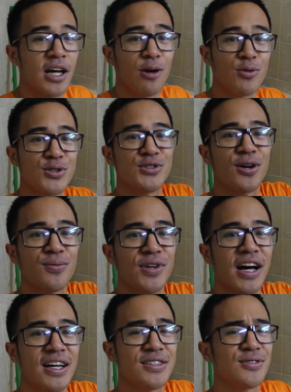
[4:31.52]
Hey, what's up,
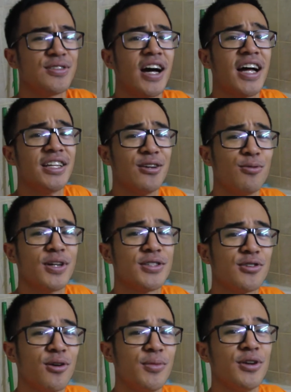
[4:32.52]
guys? So Kanye
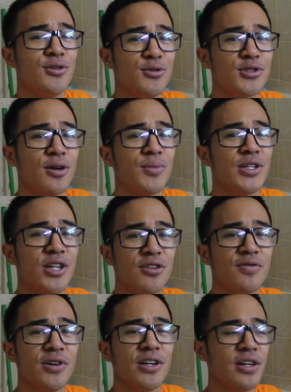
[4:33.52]
West told me to do something
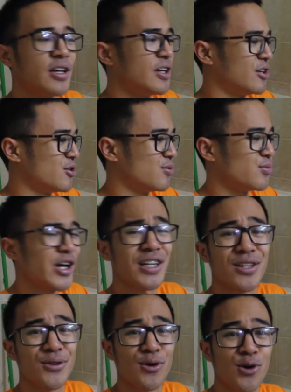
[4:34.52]
different. You know,
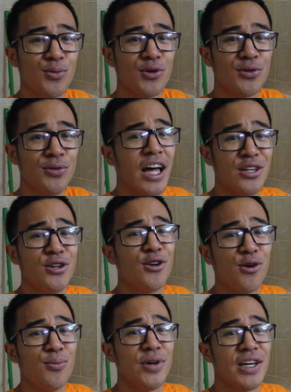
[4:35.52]
break the normal. And you
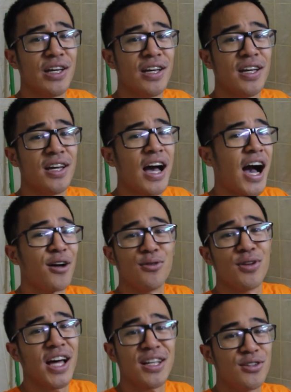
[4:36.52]
know me. I
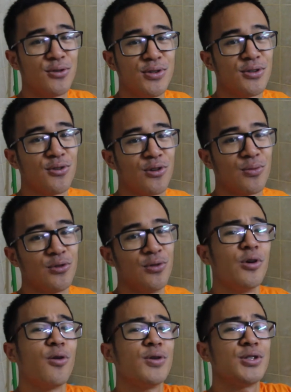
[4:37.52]
don't like doing the normal.
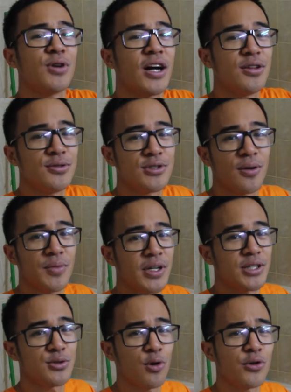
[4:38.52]
We always try to do
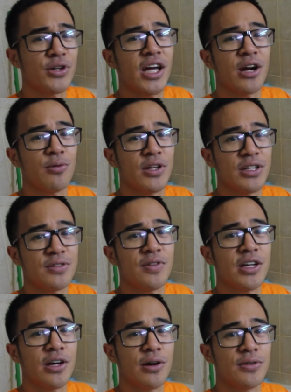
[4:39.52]
something extraordinary in these
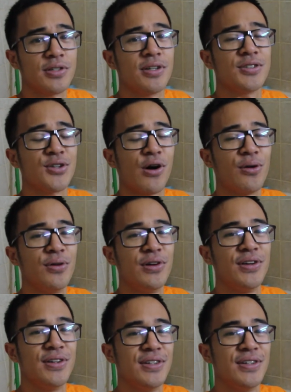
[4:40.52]
videos, so.